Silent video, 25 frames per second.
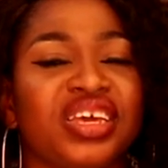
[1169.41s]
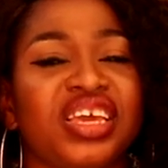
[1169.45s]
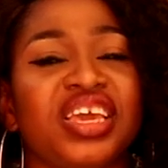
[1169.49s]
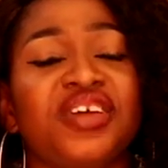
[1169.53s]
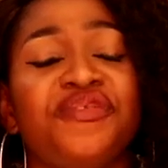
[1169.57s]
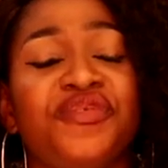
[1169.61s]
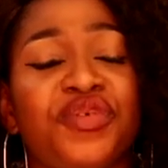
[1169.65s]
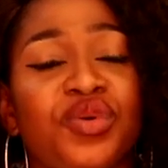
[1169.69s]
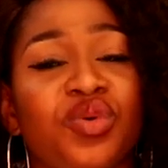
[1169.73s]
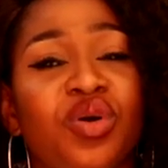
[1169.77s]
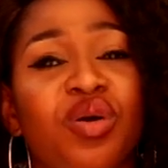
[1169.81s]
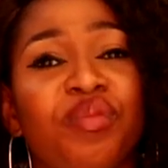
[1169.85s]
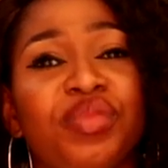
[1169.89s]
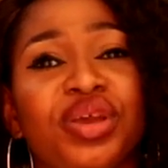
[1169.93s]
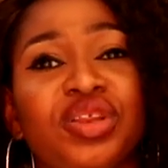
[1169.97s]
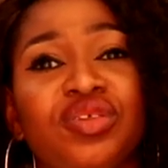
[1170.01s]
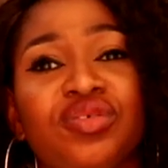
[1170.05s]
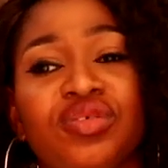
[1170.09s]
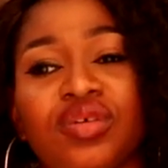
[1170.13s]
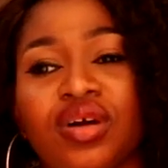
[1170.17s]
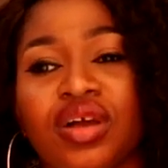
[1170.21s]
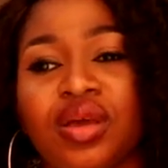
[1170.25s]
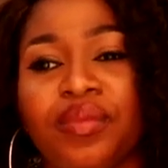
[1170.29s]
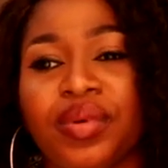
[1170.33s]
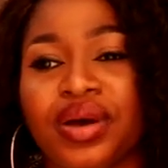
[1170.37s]
If you want me
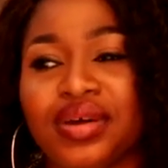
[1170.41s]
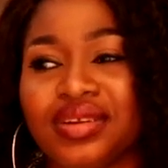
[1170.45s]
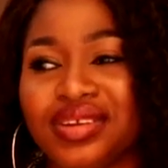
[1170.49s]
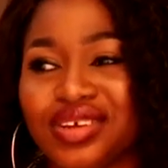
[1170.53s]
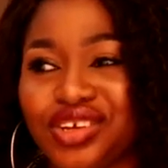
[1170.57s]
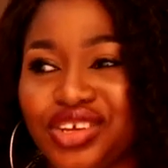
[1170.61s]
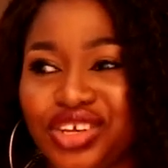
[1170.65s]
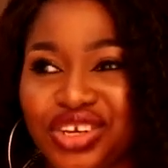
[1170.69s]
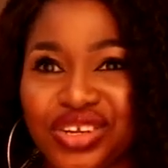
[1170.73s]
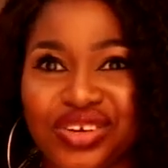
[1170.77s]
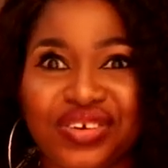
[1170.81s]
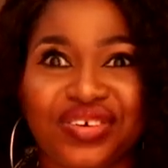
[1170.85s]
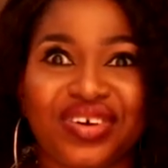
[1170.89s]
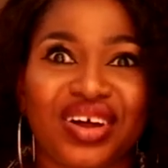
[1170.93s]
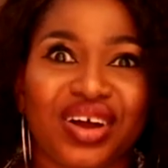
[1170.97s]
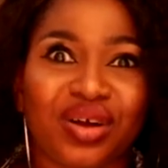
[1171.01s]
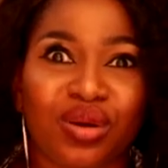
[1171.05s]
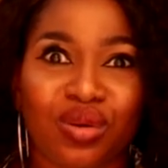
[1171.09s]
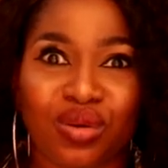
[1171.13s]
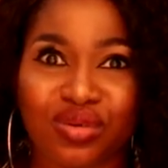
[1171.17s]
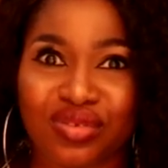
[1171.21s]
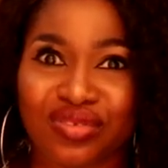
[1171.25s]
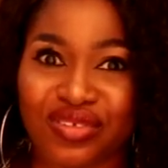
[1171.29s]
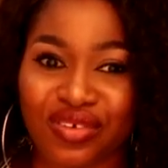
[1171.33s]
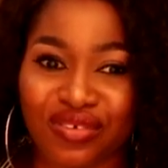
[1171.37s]
to talk about the general
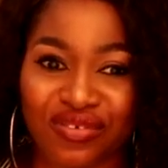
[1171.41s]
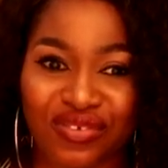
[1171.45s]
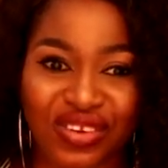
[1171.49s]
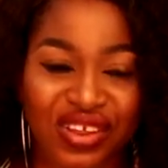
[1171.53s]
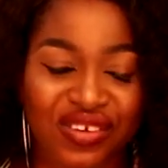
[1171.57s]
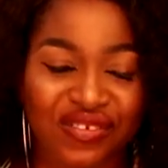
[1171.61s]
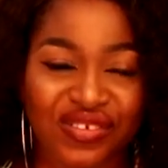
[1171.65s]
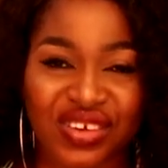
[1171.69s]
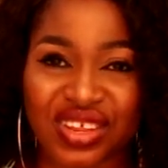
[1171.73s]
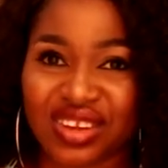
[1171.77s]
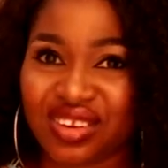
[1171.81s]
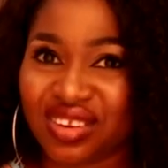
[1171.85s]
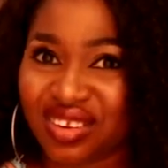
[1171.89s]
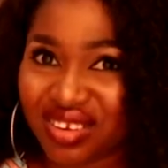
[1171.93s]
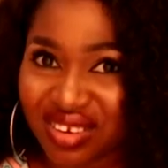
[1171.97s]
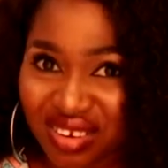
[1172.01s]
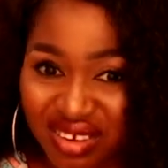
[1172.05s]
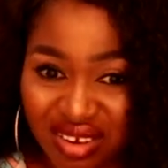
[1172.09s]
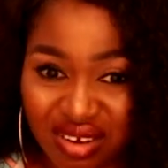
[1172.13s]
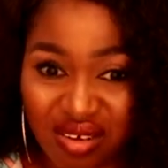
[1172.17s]
cost of living,